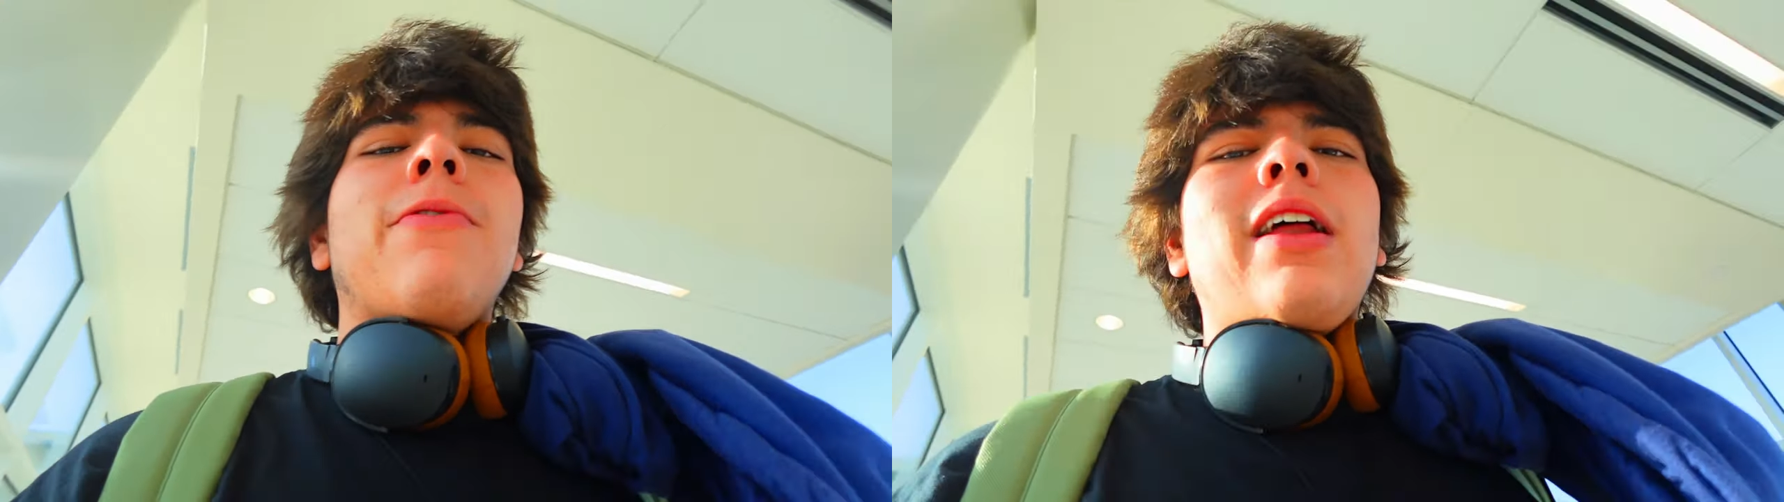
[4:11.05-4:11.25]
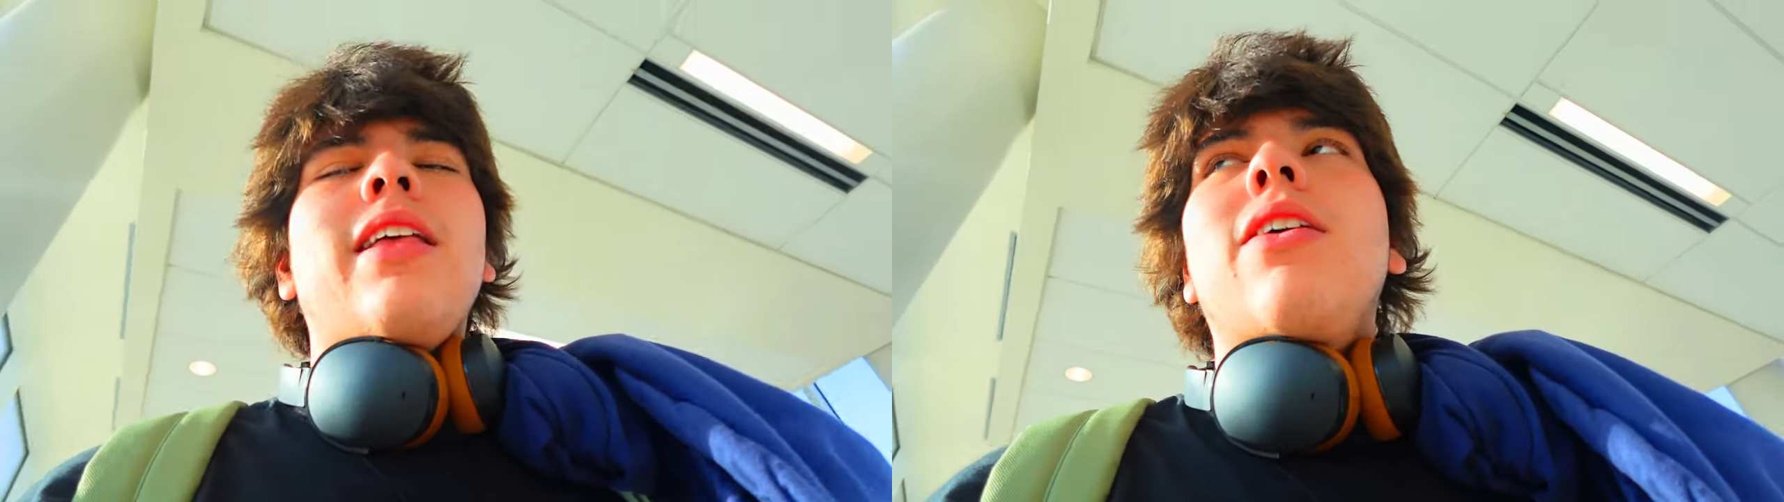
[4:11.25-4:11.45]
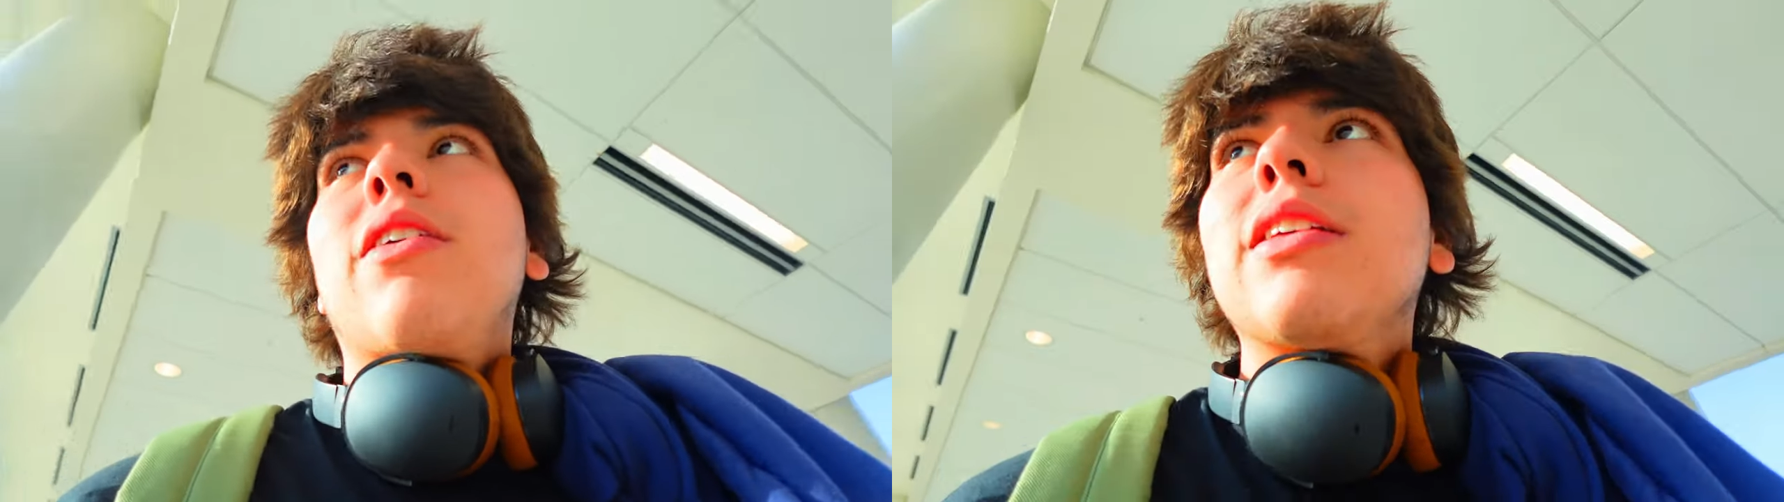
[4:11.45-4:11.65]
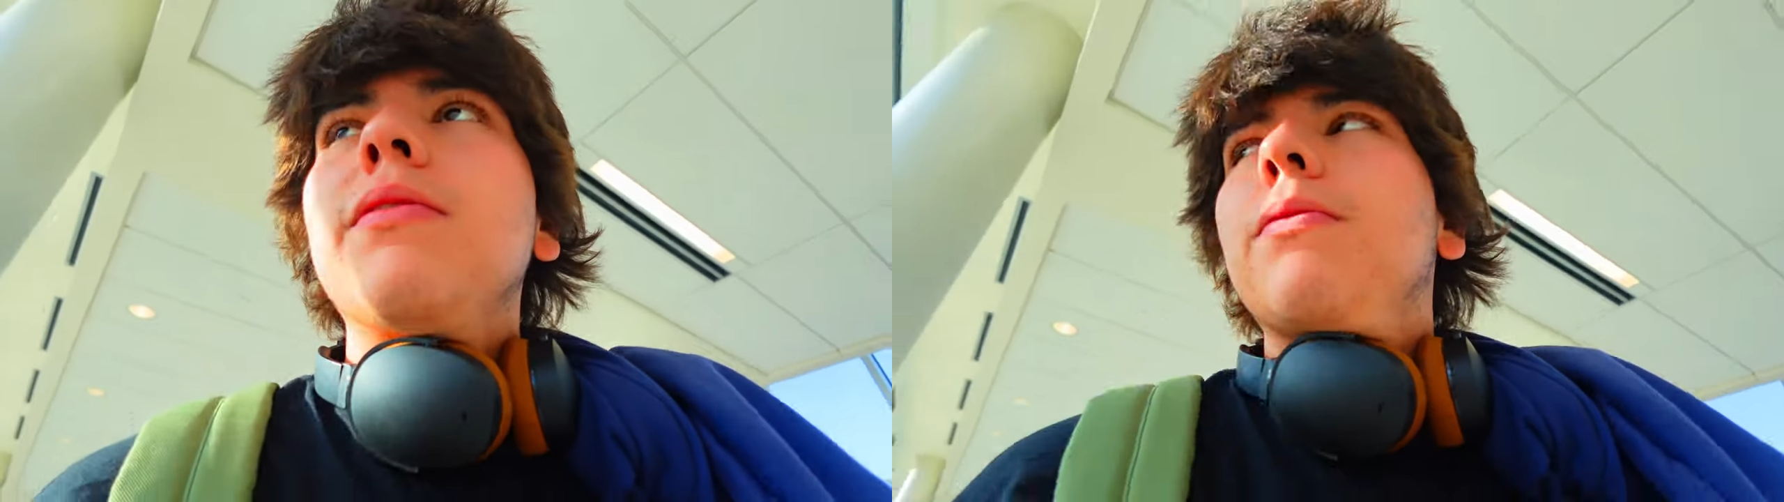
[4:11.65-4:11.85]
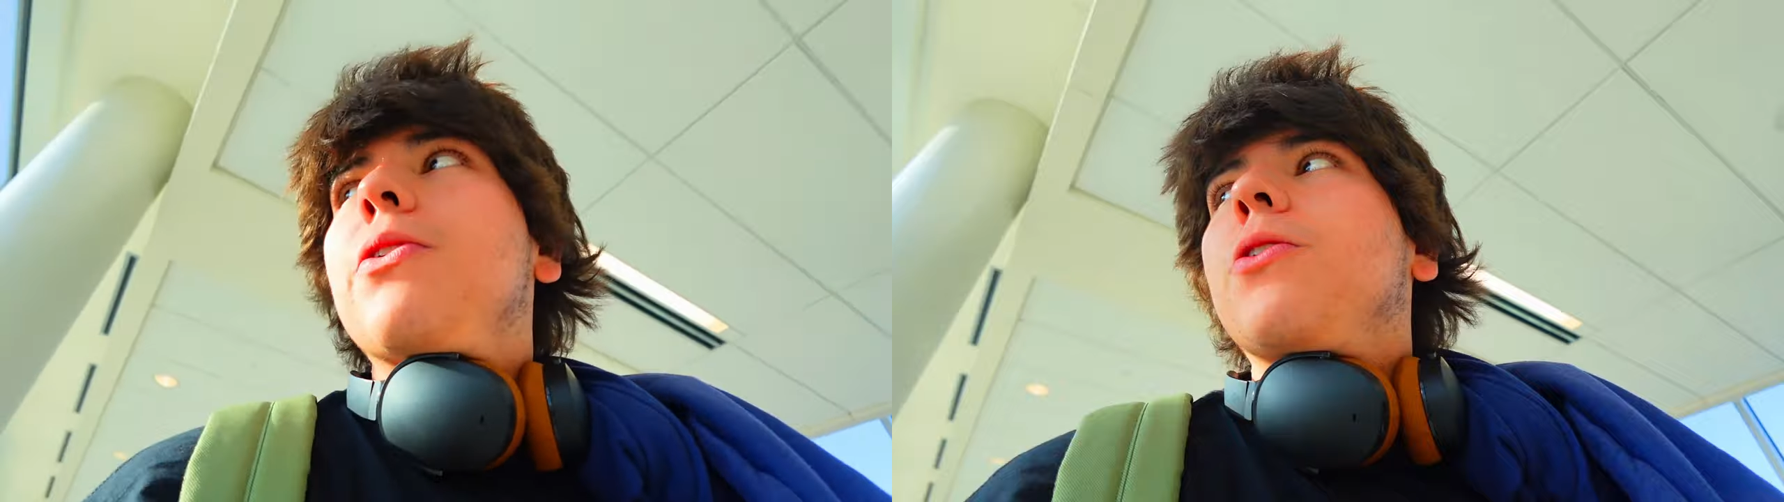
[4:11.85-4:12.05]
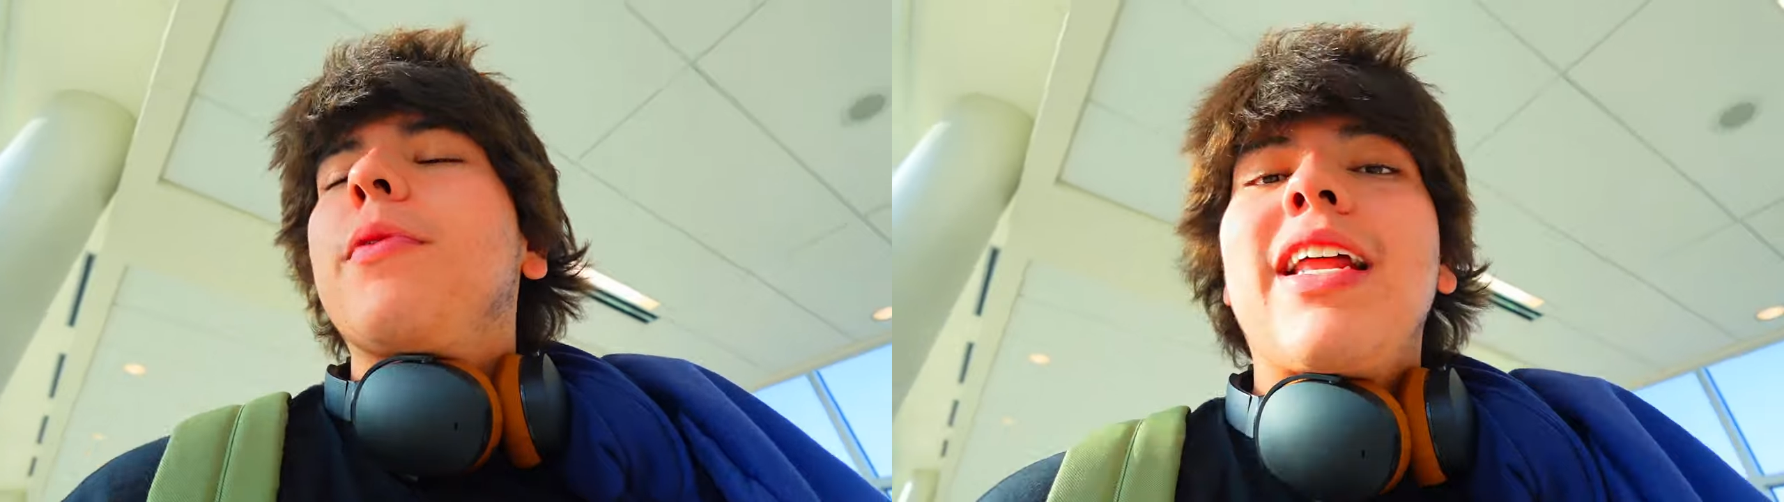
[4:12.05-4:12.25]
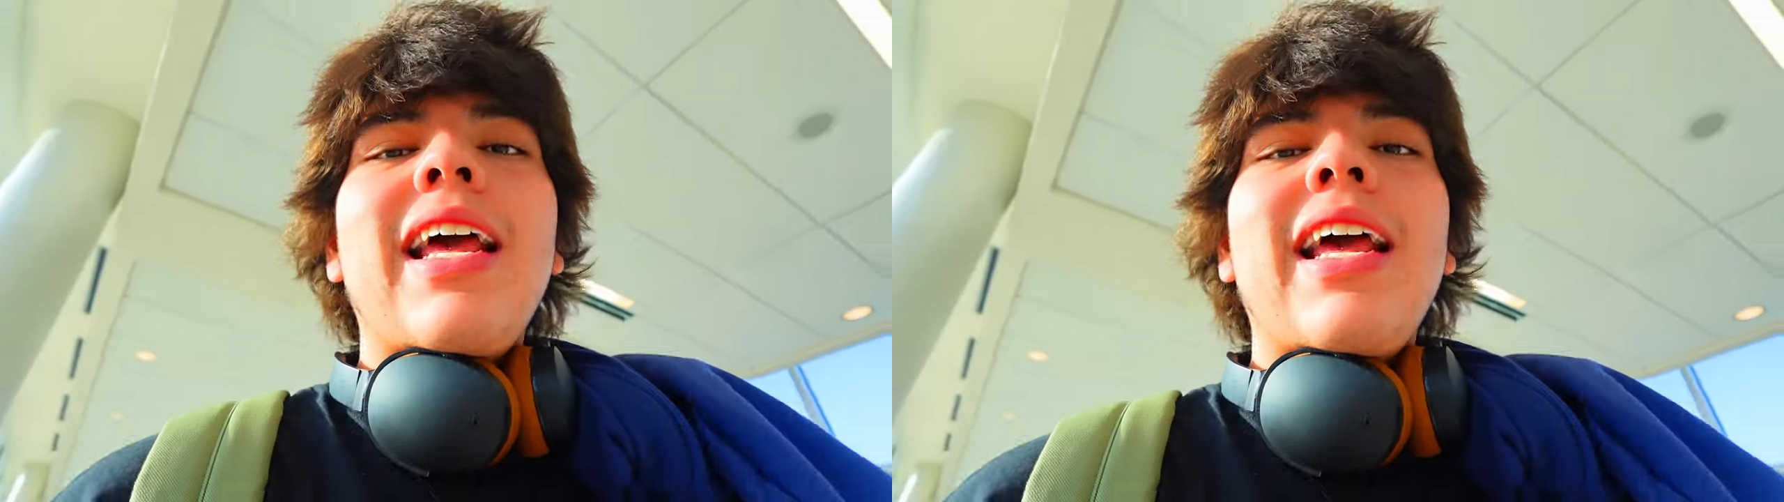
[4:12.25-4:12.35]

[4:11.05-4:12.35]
finally go get some food, man.